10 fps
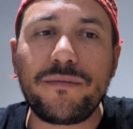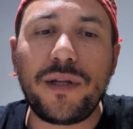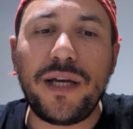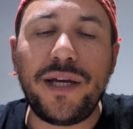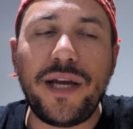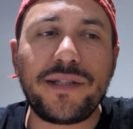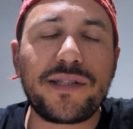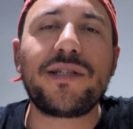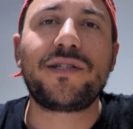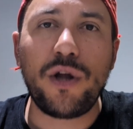
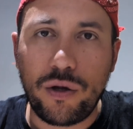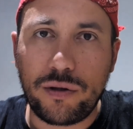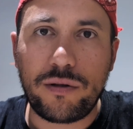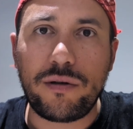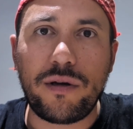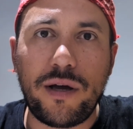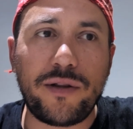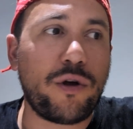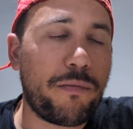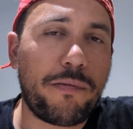it's not a
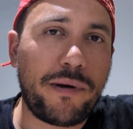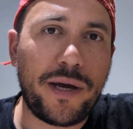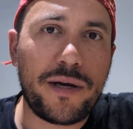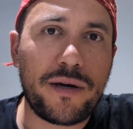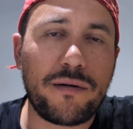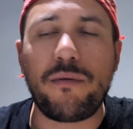top player.